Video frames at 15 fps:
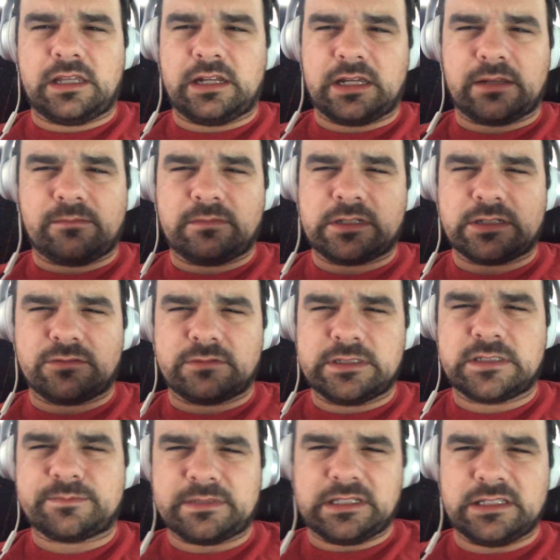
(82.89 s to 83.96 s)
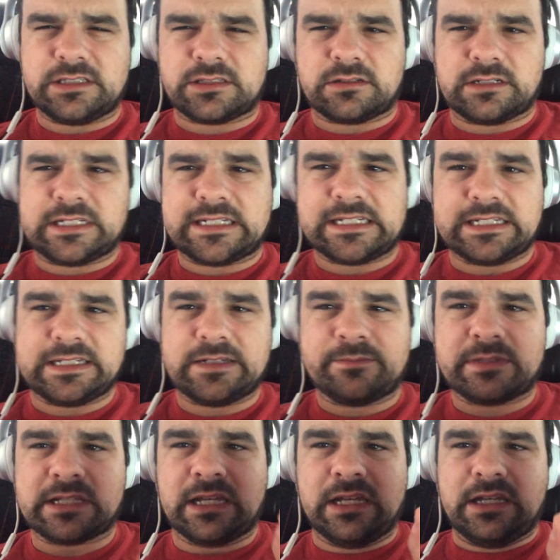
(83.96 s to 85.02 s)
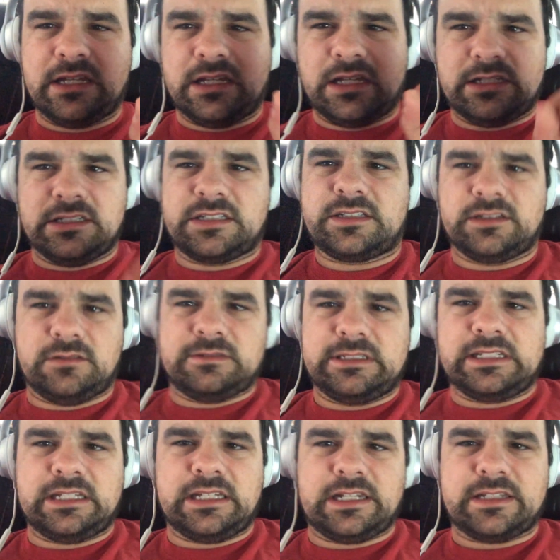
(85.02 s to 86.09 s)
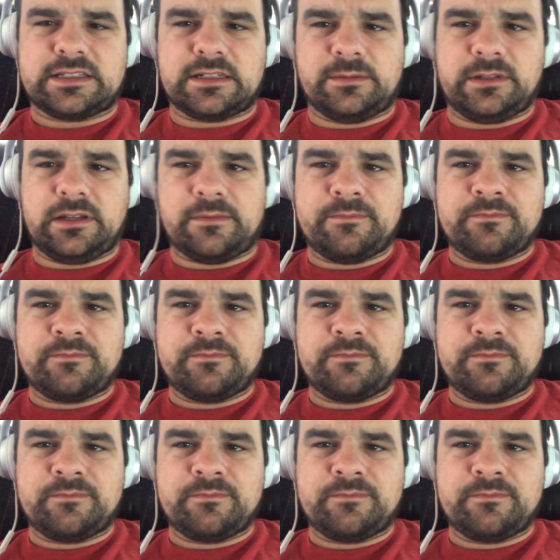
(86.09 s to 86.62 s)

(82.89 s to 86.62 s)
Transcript: I could respell it 30 times, and you still wouldn't get it, some of you.